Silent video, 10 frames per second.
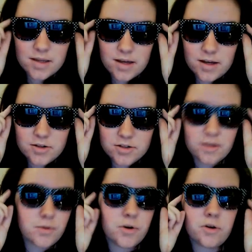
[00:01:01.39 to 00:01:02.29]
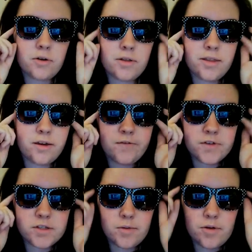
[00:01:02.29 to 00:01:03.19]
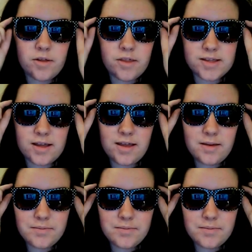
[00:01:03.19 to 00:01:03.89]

I just thought they were cool and they go for summer and things like that.